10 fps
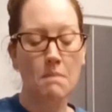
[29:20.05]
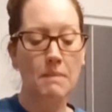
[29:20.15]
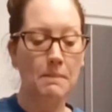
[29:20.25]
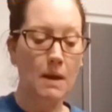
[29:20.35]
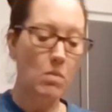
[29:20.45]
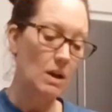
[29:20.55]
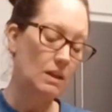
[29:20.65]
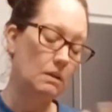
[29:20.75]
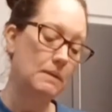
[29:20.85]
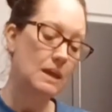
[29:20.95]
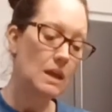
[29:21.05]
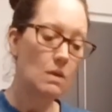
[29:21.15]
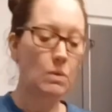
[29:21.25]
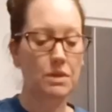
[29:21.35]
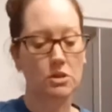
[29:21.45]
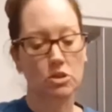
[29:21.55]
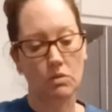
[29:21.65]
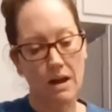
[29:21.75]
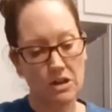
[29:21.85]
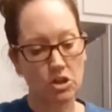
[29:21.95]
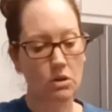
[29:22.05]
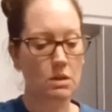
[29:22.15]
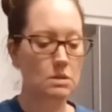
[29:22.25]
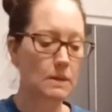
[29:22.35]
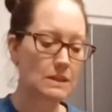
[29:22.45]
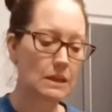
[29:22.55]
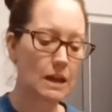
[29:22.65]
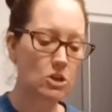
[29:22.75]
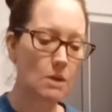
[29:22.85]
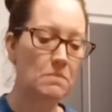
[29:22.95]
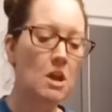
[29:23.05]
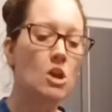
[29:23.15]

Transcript: Maybe I want a little bit of heat with the Sriracha or the spicy ketchup.